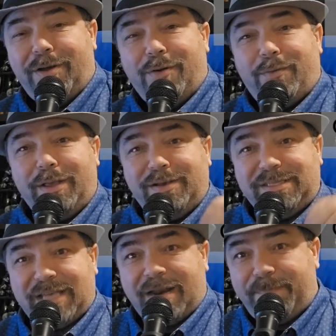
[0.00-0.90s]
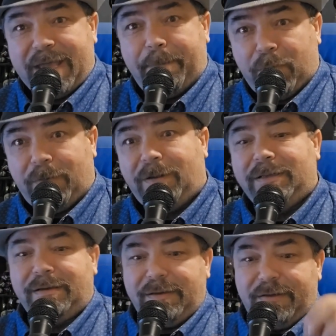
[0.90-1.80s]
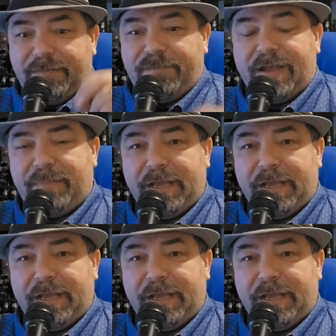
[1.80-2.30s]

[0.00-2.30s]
When you set up that pooled family